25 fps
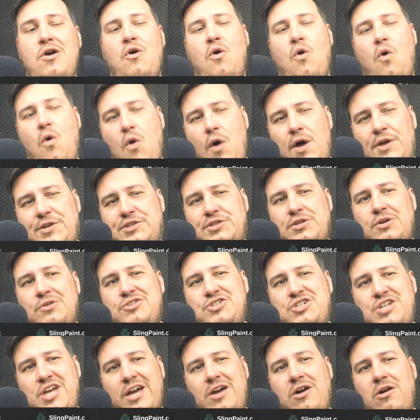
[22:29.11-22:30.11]
Also,
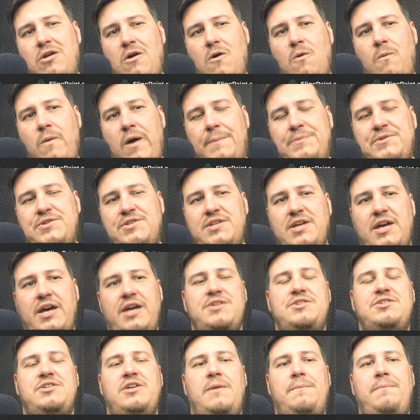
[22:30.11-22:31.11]
check out our website,
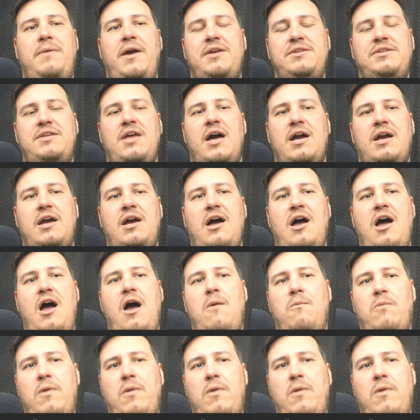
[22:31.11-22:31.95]
slingpaint.com.